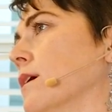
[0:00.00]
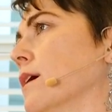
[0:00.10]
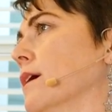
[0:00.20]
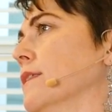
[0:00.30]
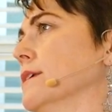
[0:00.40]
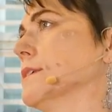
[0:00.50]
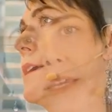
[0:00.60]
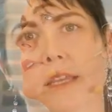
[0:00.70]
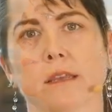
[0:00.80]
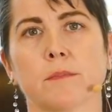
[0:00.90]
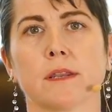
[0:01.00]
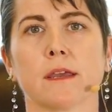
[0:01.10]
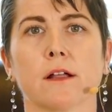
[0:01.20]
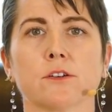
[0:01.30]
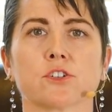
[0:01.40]
And then take a deep
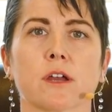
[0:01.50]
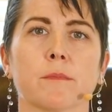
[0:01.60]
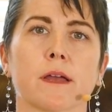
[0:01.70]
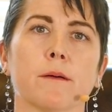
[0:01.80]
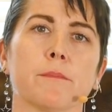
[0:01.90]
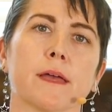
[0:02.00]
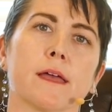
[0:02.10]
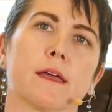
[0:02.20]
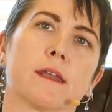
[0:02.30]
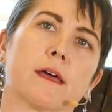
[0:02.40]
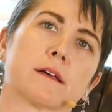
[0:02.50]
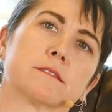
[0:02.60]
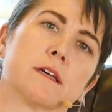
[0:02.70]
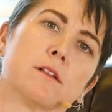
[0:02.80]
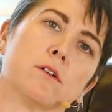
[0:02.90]
inhale as you're coming up and
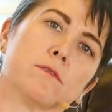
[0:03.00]
exhale